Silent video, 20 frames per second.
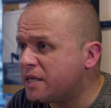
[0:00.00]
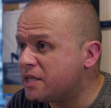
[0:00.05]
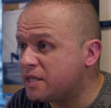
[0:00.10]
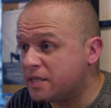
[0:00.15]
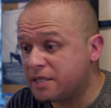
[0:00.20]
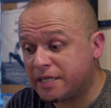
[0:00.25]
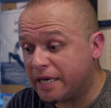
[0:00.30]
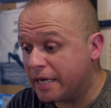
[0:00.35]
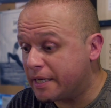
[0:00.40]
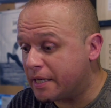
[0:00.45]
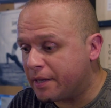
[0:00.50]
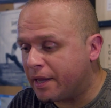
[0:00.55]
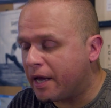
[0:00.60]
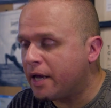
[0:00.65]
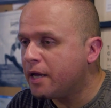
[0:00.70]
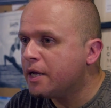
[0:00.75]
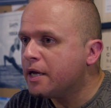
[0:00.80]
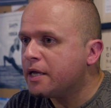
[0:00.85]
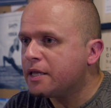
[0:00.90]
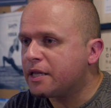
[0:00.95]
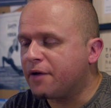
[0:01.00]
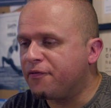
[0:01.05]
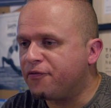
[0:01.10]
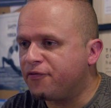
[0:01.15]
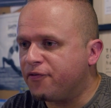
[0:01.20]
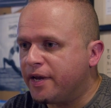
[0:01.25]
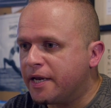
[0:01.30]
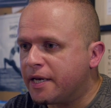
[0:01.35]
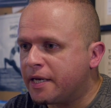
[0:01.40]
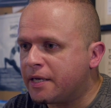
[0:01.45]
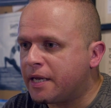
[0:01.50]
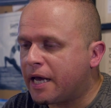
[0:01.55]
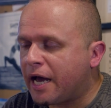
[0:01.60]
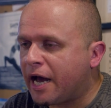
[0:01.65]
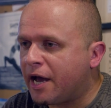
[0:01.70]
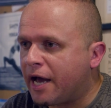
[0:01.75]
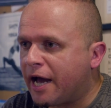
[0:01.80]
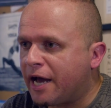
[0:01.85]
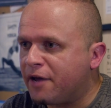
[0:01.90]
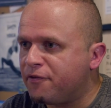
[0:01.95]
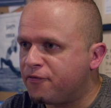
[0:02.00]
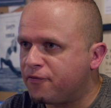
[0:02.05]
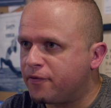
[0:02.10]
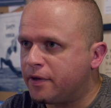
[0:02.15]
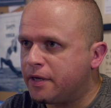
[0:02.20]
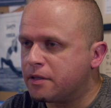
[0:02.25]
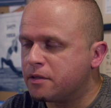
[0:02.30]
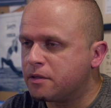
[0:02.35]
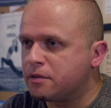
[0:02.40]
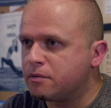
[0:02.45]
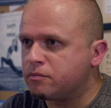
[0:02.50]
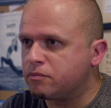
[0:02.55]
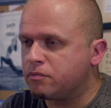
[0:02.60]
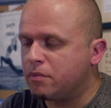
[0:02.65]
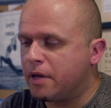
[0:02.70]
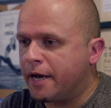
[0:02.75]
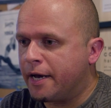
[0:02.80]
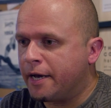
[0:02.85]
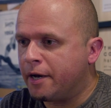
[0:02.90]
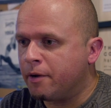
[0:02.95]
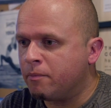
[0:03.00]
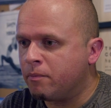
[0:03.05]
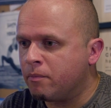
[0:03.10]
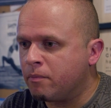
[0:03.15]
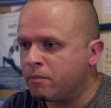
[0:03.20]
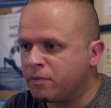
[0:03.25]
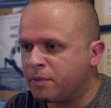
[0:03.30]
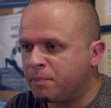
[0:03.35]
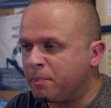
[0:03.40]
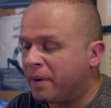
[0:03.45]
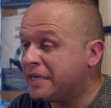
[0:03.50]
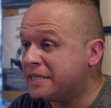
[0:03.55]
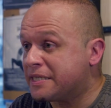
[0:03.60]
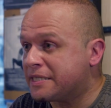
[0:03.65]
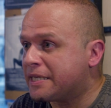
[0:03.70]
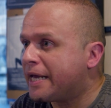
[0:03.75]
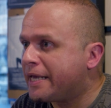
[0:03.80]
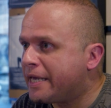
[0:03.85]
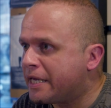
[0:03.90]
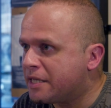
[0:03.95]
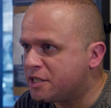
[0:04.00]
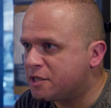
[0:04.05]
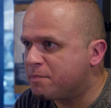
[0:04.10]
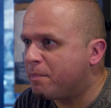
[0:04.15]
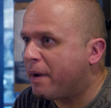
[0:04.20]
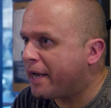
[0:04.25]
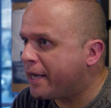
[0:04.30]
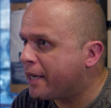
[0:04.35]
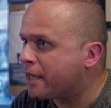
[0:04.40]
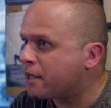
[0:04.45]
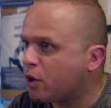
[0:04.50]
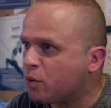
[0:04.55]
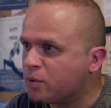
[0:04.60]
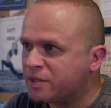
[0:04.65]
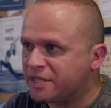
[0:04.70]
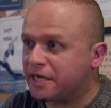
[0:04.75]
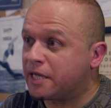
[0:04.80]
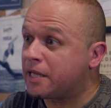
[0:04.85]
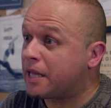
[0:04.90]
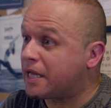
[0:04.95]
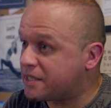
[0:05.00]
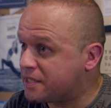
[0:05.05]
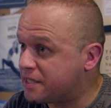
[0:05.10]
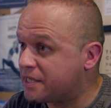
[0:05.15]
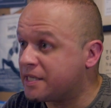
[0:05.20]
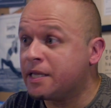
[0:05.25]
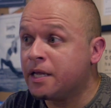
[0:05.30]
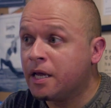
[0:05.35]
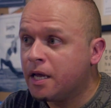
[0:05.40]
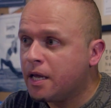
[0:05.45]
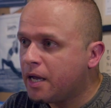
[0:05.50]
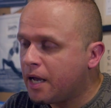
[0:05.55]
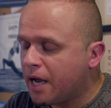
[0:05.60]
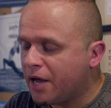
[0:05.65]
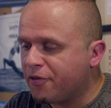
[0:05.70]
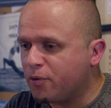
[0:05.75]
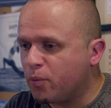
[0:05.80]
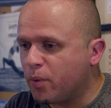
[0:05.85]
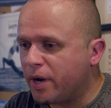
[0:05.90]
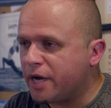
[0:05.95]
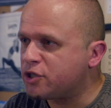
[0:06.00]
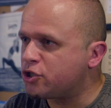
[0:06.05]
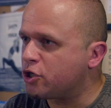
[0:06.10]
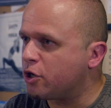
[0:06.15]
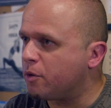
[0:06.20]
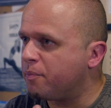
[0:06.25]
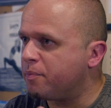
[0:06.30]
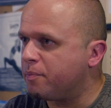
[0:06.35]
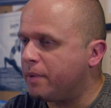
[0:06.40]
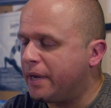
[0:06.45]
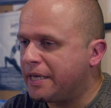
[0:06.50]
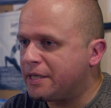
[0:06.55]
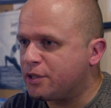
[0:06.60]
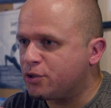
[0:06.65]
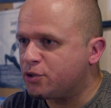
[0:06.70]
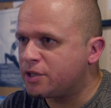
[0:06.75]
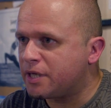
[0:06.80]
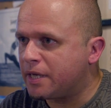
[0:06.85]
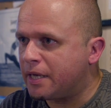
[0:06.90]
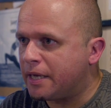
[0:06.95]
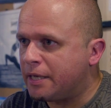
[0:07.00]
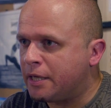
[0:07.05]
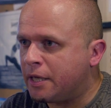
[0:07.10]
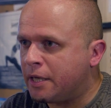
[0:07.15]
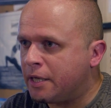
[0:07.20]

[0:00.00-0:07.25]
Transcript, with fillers: And she said, and that, that feeling, I, I feel um, places like Inspire, going to classes and, and the workshop, it does it.